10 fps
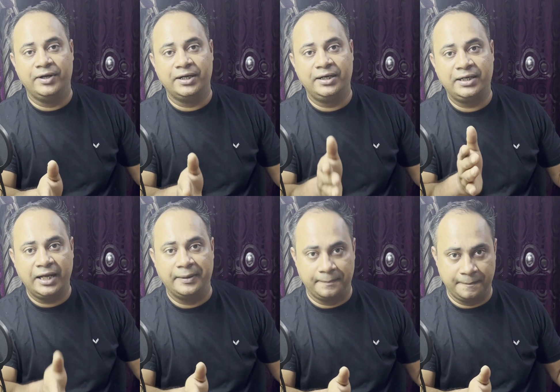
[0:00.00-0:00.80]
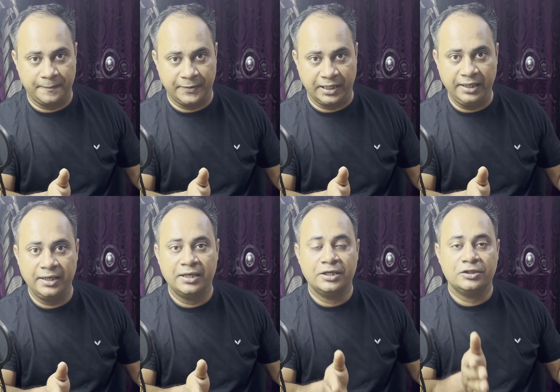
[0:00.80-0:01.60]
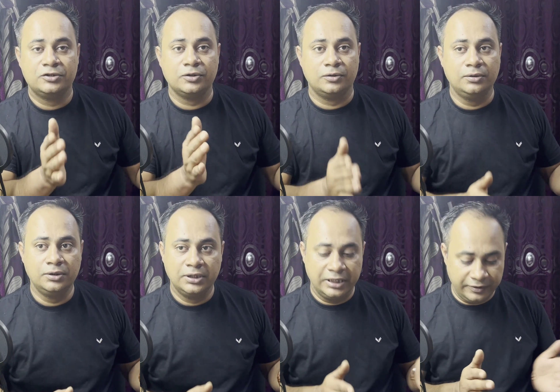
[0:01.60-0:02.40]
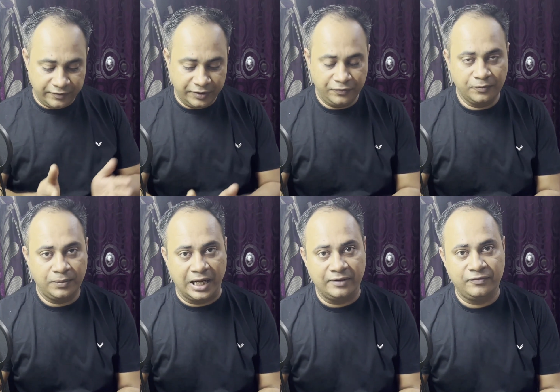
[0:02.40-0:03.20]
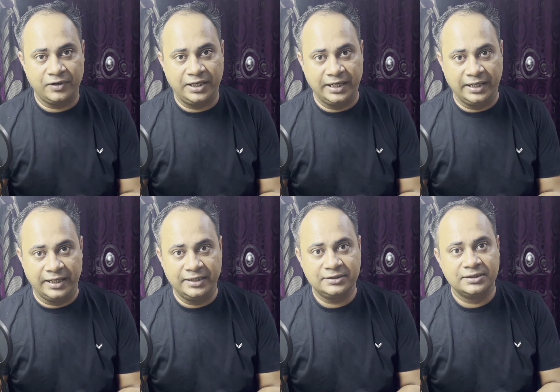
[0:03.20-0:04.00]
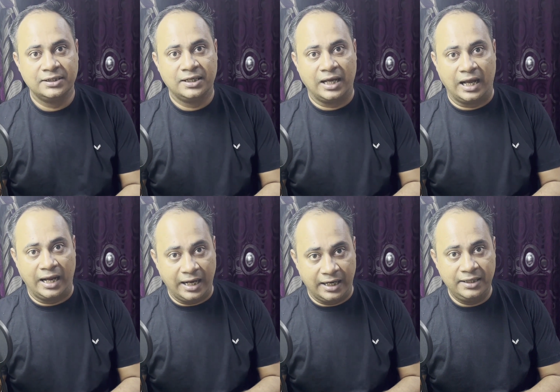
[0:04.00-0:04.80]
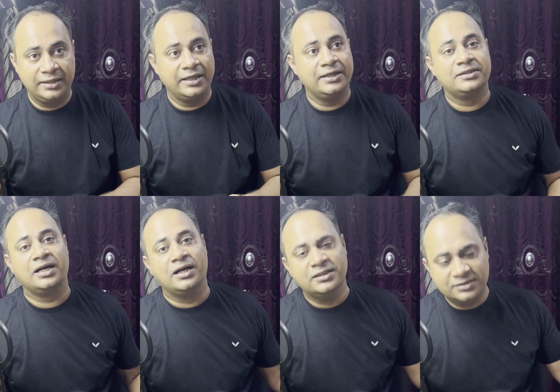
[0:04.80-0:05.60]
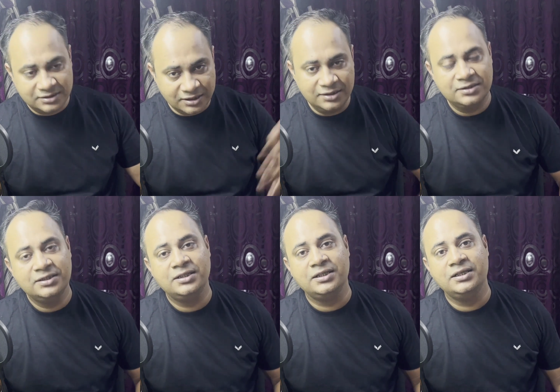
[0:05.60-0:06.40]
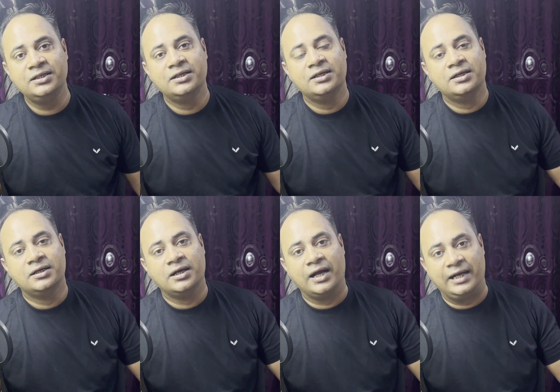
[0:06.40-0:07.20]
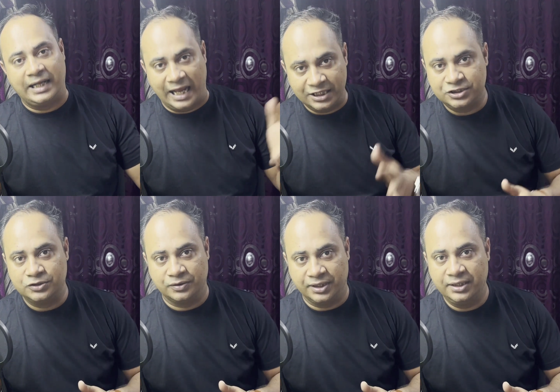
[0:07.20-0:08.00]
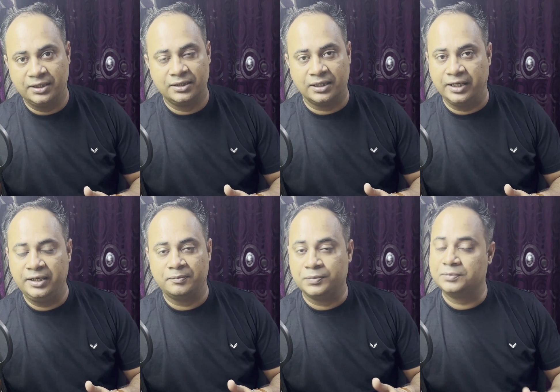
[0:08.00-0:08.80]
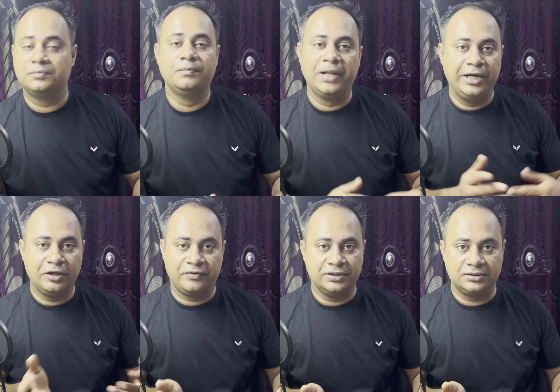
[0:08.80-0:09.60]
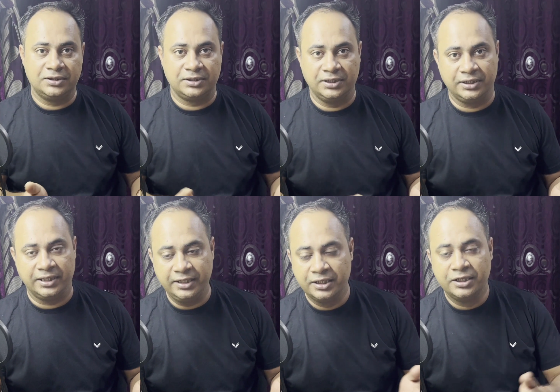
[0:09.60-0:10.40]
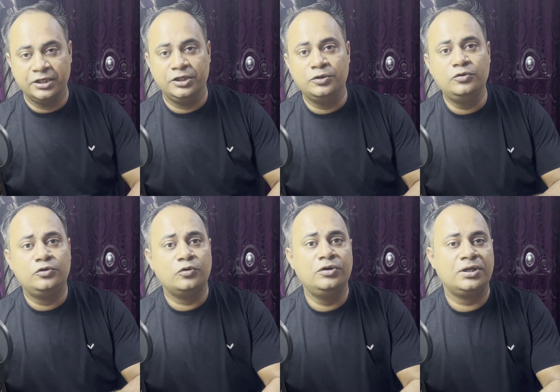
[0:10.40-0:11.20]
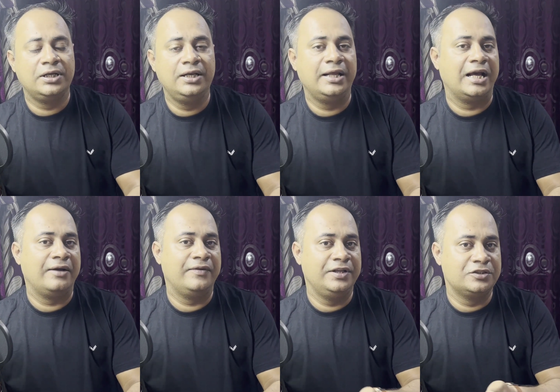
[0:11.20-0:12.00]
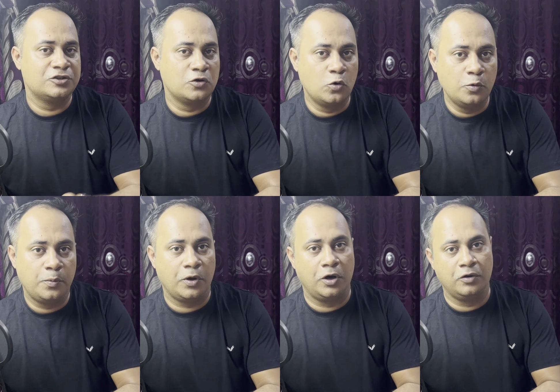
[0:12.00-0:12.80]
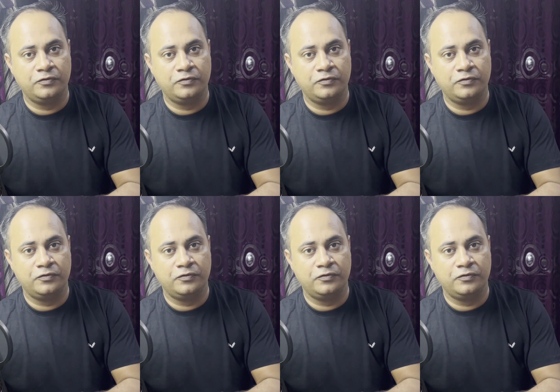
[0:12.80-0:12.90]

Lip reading: time, right? So even if you plan for 10 days and there is uncertainty attached to it, right? Plenty of uncertainty, right? You don't really have any scope of